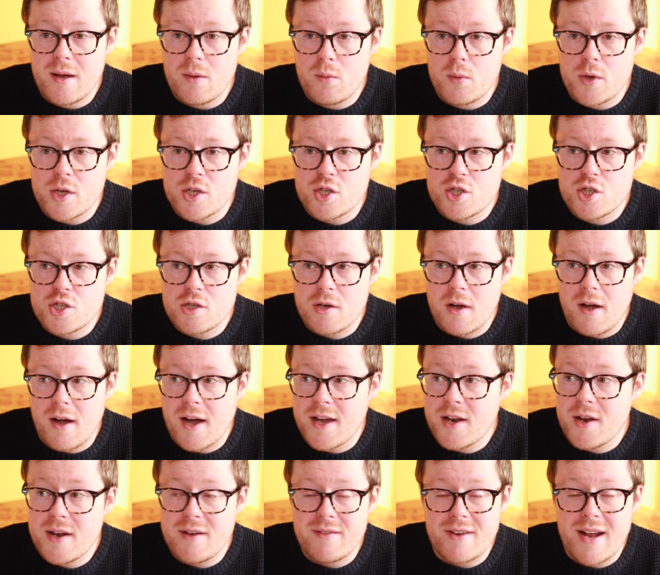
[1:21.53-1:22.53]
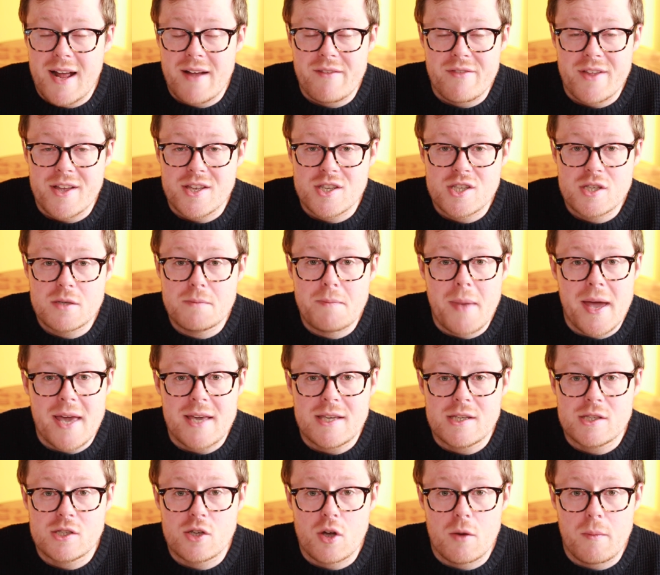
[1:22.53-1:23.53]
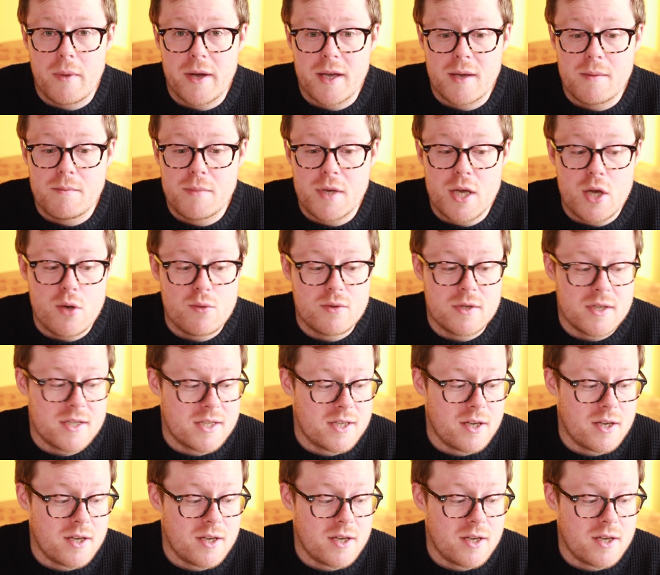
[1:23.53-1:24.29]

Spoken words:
which I don't even have that space on my computer,